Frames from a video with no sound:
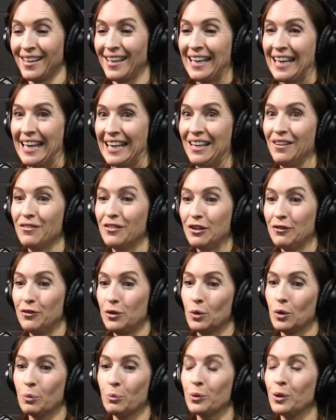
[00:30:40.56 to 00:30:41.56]
Even if you
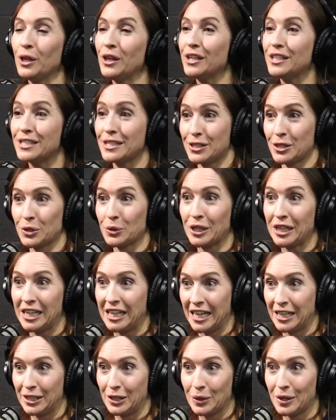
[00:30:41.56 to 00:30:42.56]
completely disagree
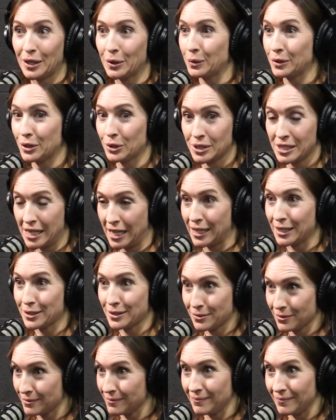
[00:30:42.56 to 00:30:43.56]
and you think what they're saying
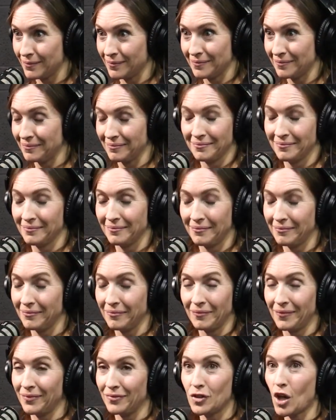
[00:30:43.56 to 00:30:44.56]
is
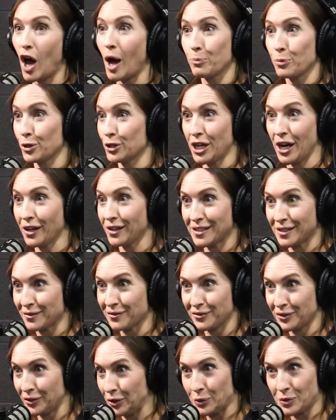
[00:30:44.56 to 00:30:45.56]
not
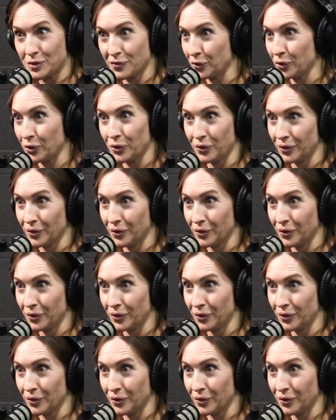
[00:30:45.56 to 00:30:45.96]
productive, useful,